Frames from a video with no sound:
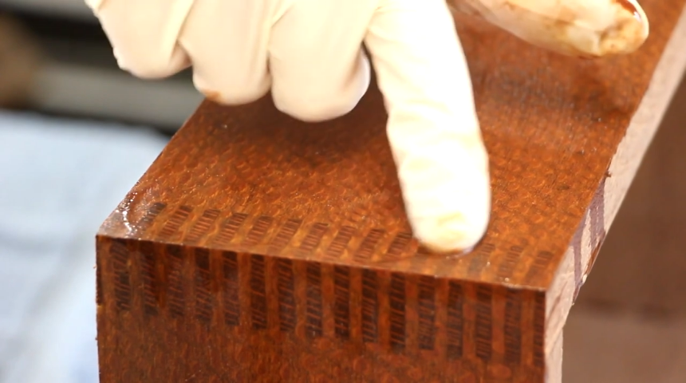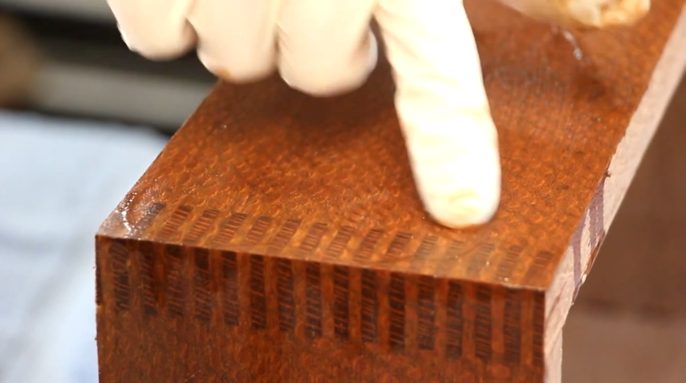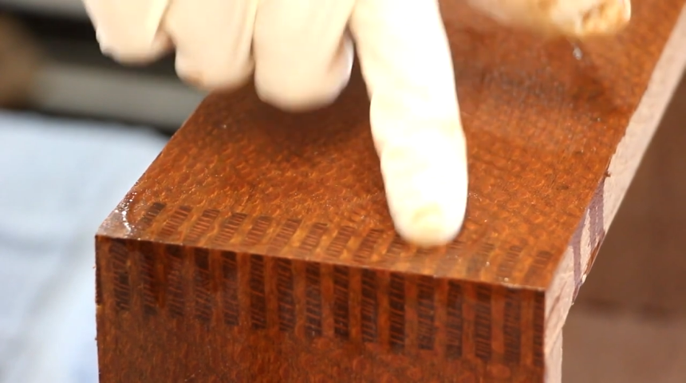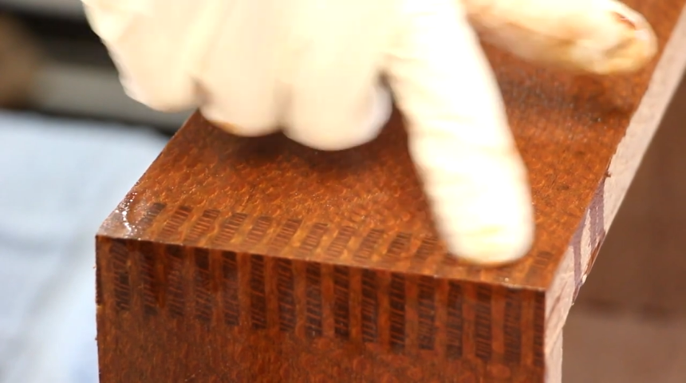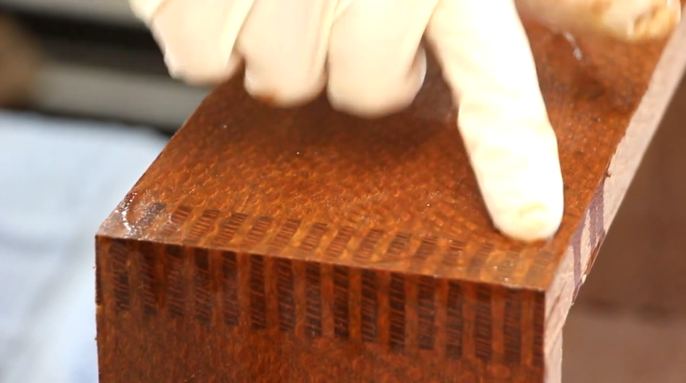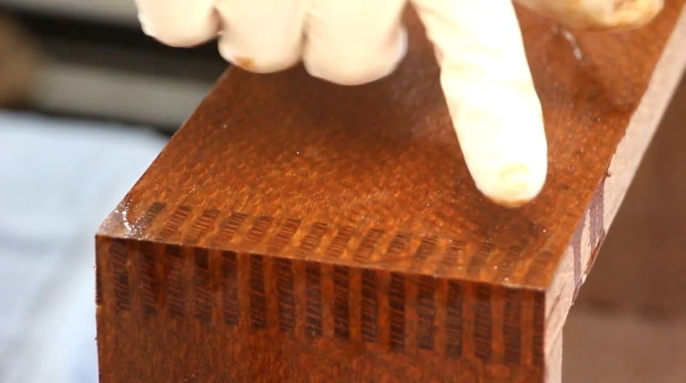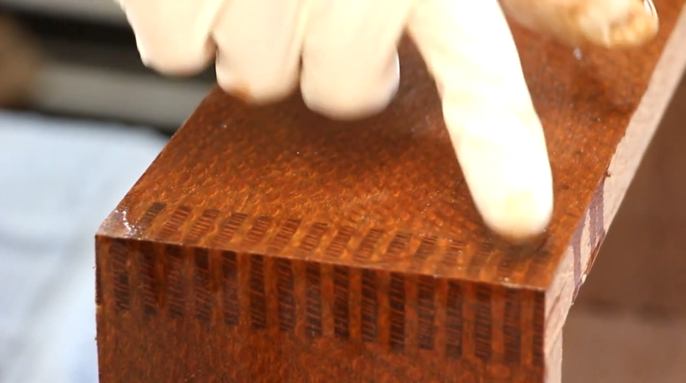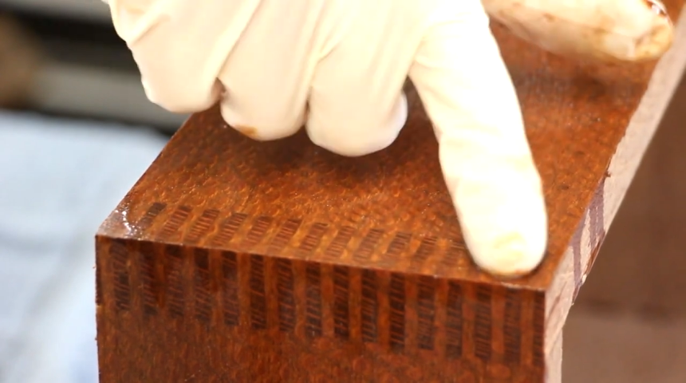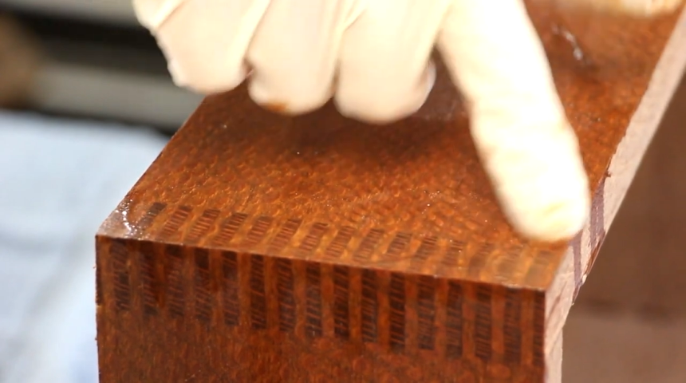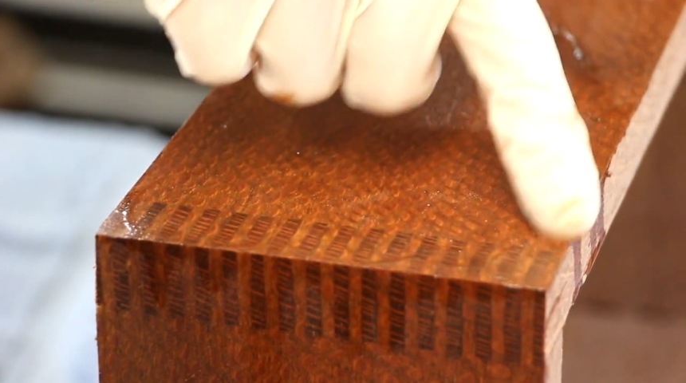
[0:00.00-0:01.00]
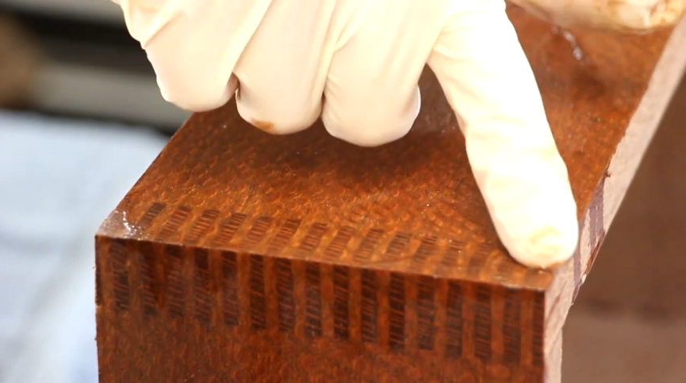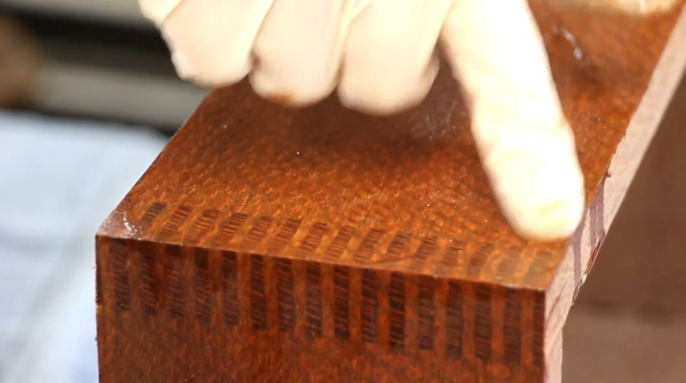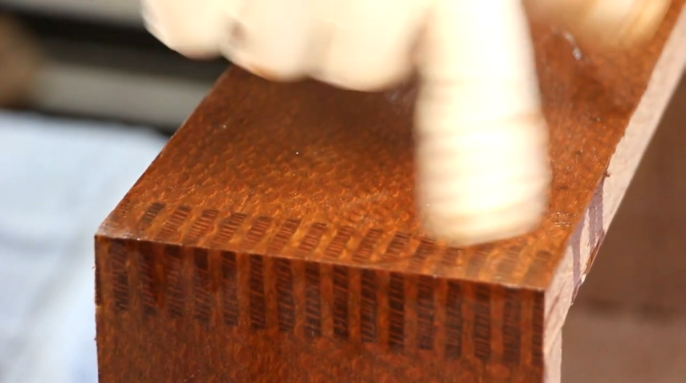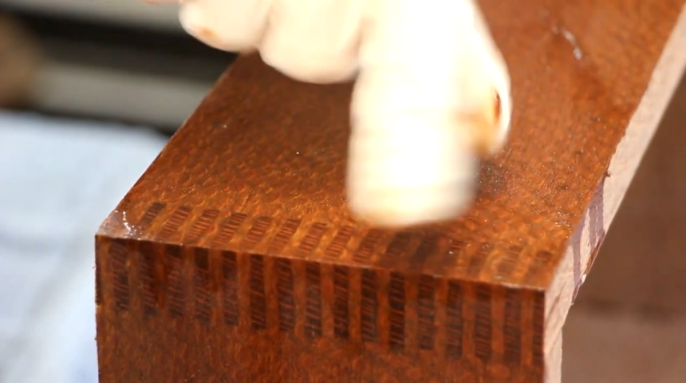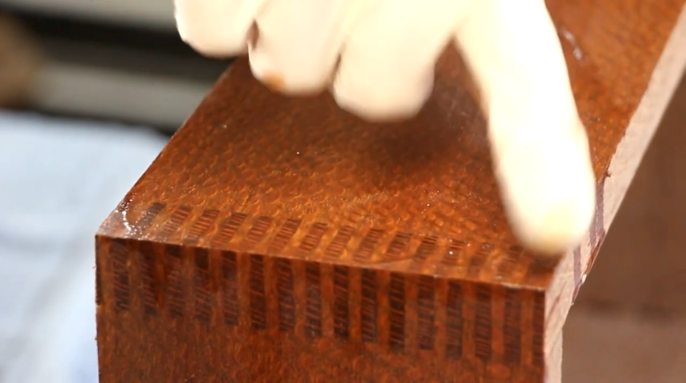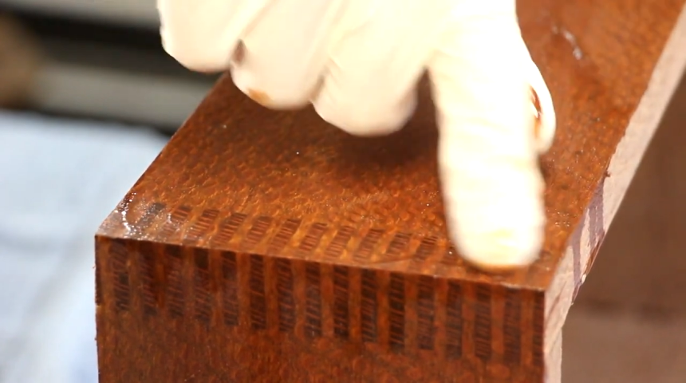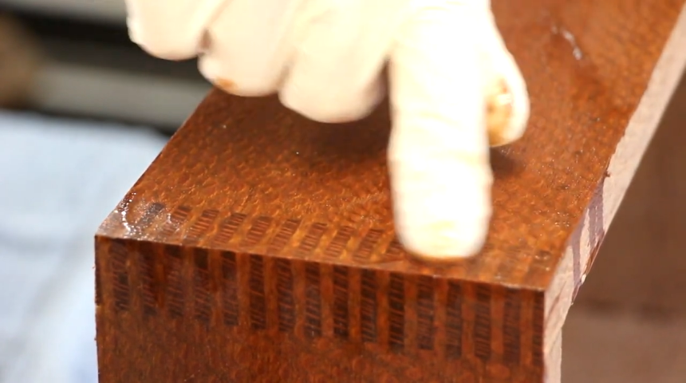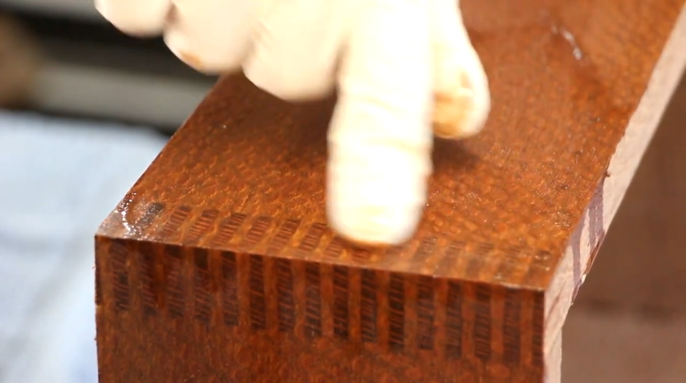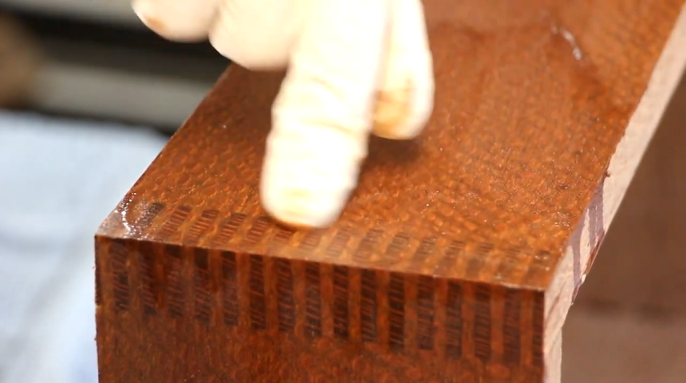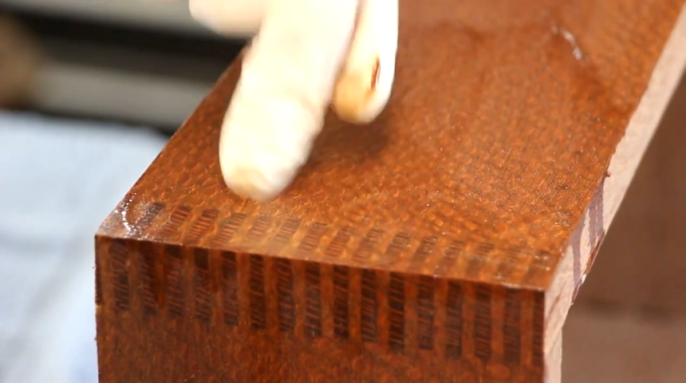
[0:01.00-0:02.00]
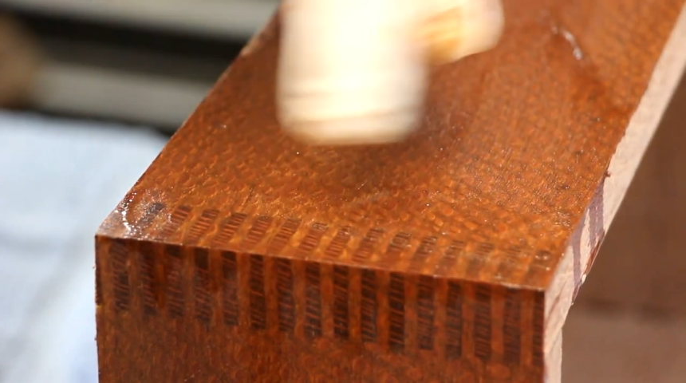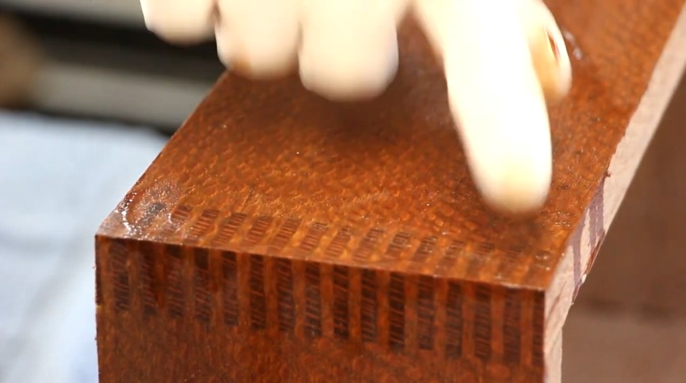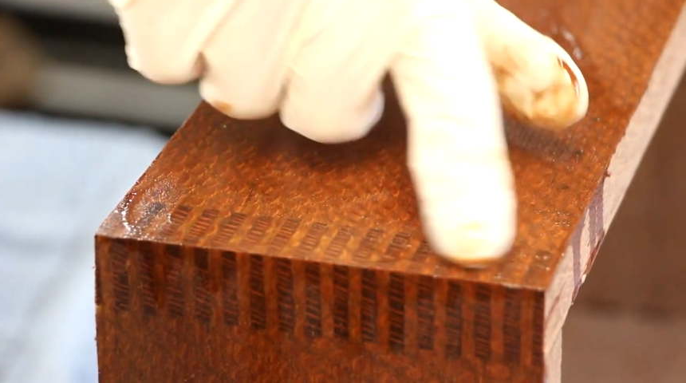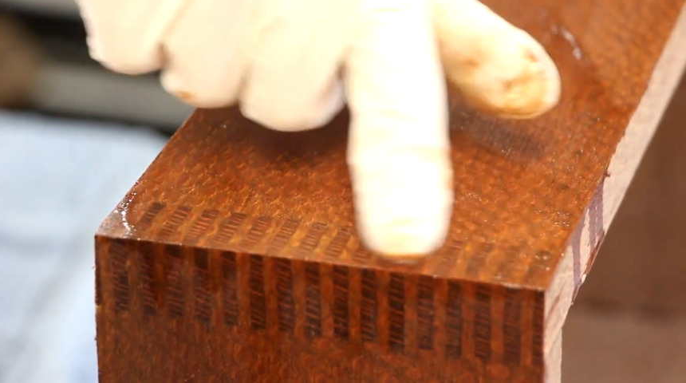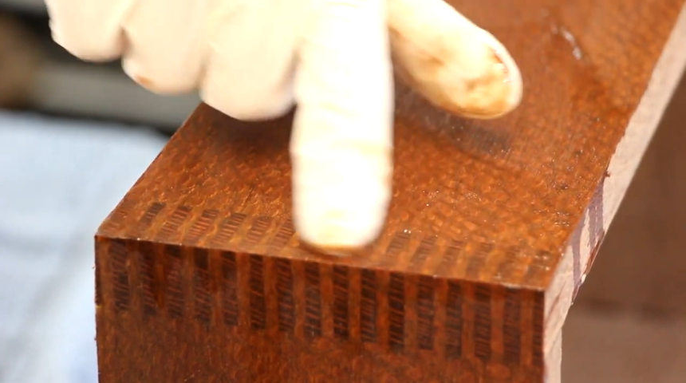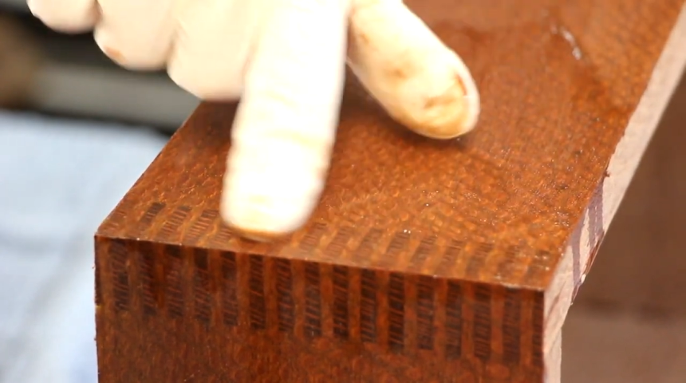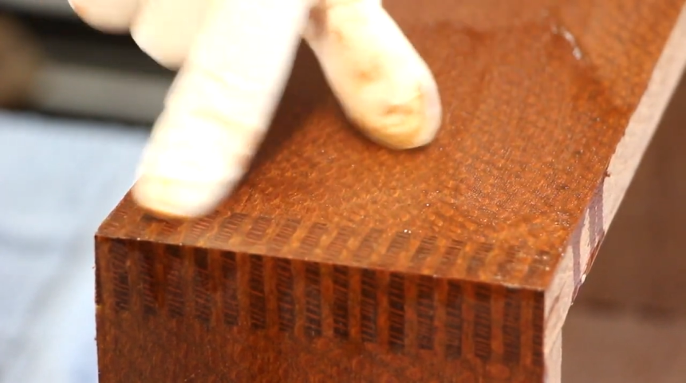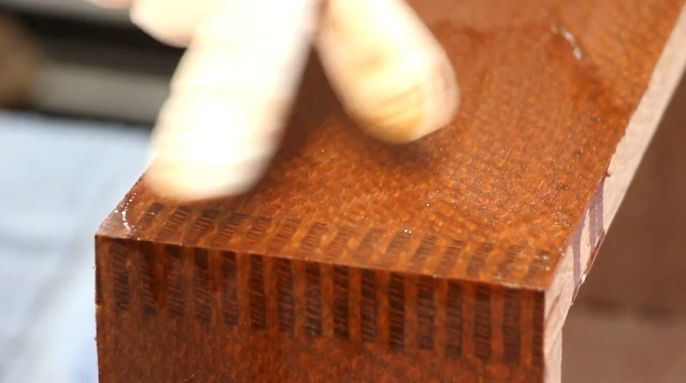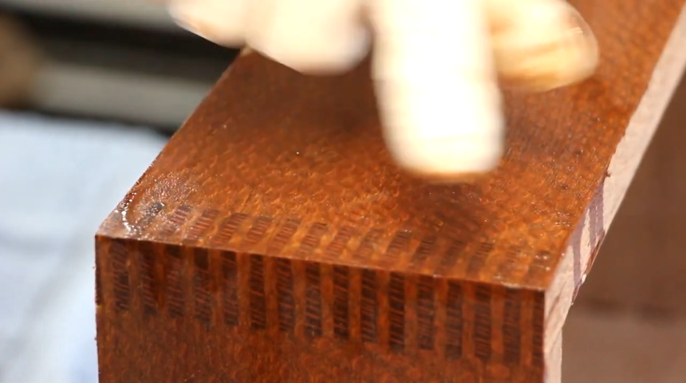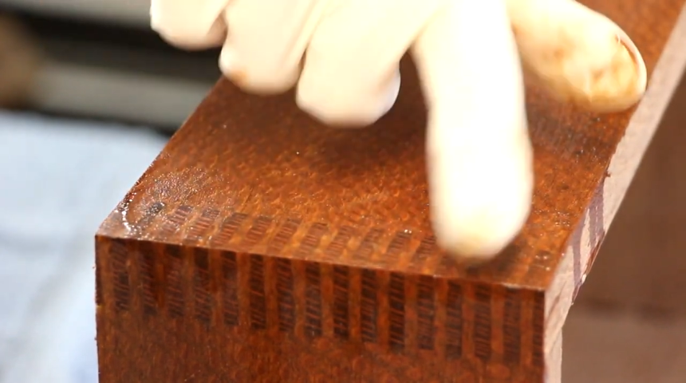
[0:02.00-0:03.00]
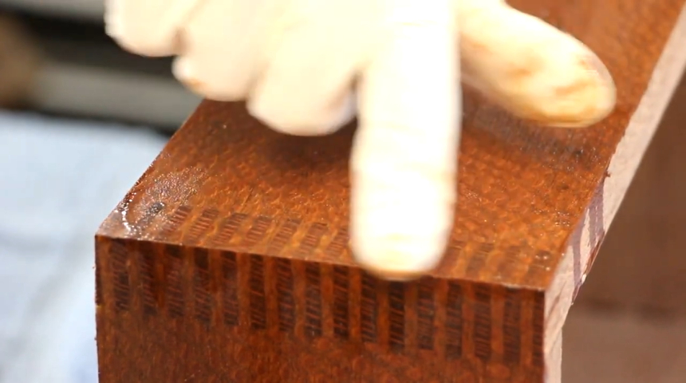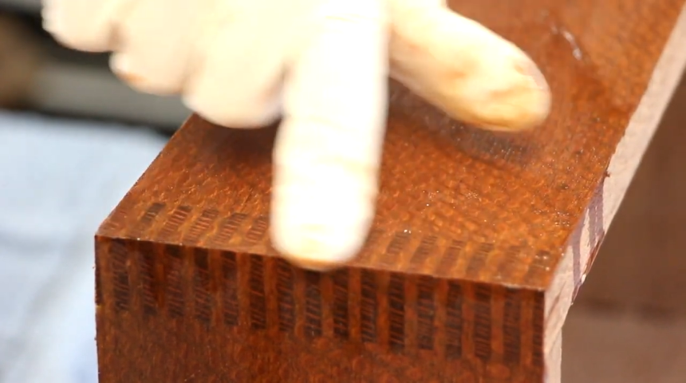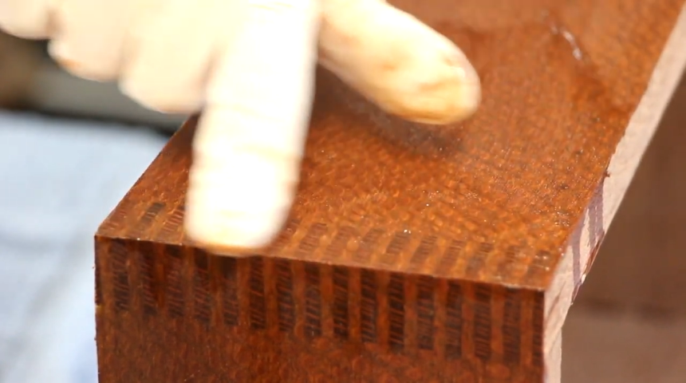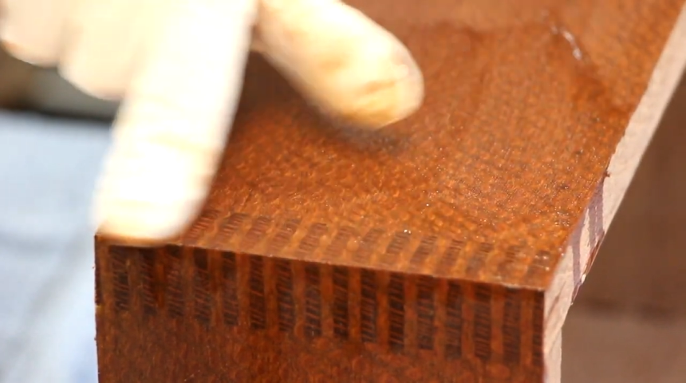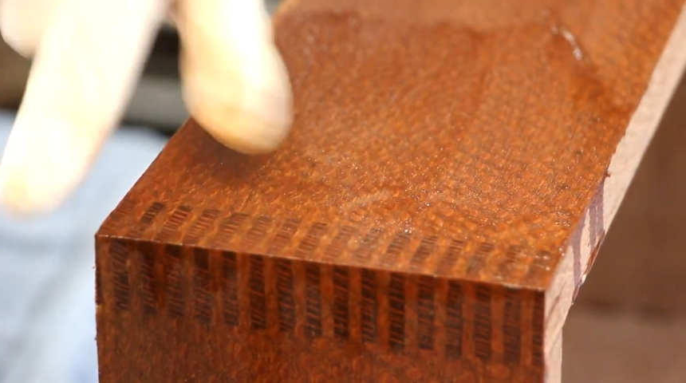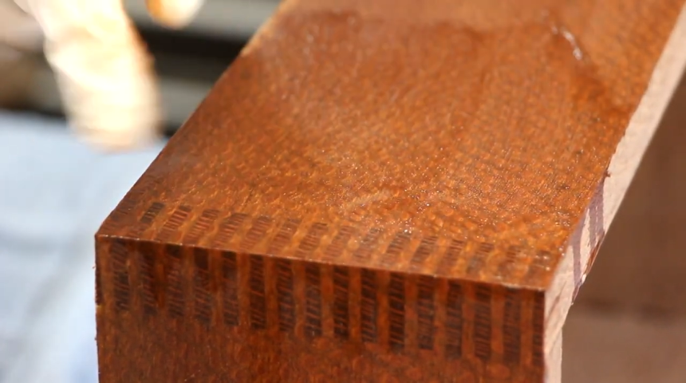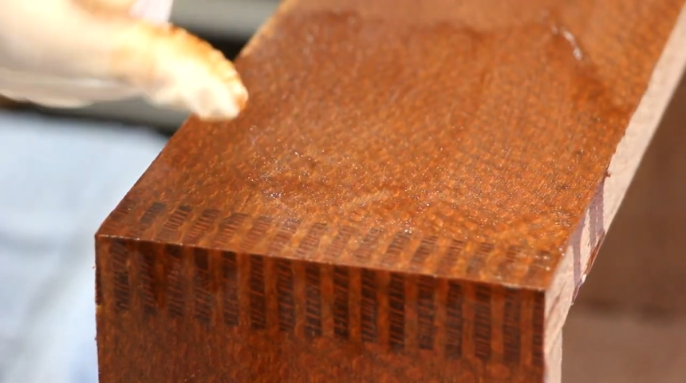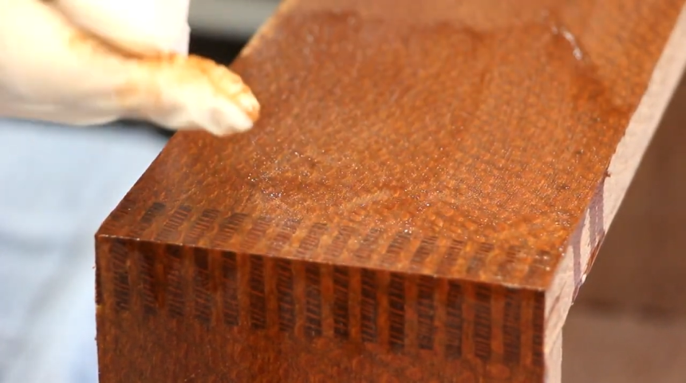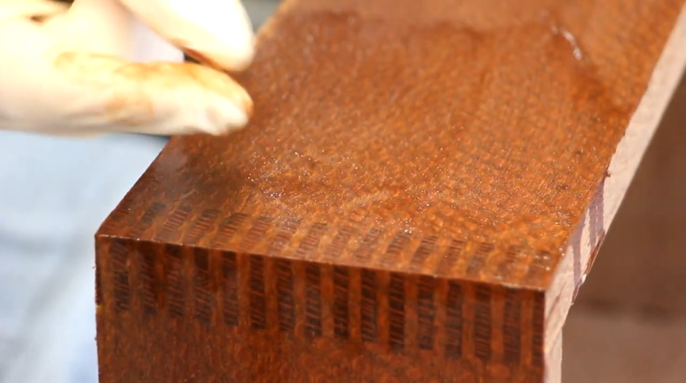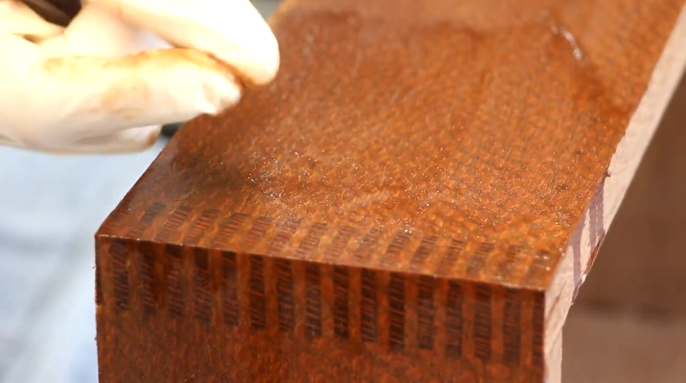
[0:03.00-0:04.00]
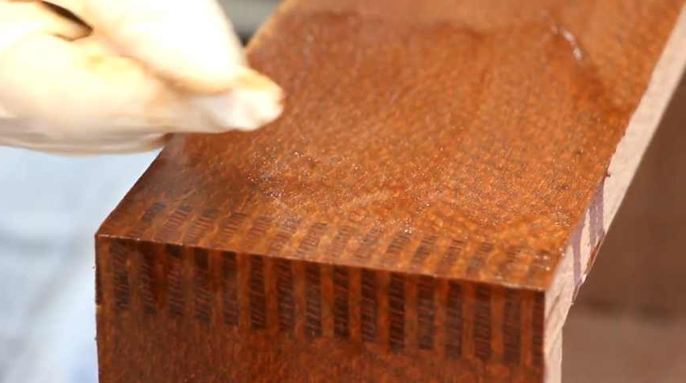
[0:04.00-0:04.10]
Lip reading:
Nobody's mouth can be seen.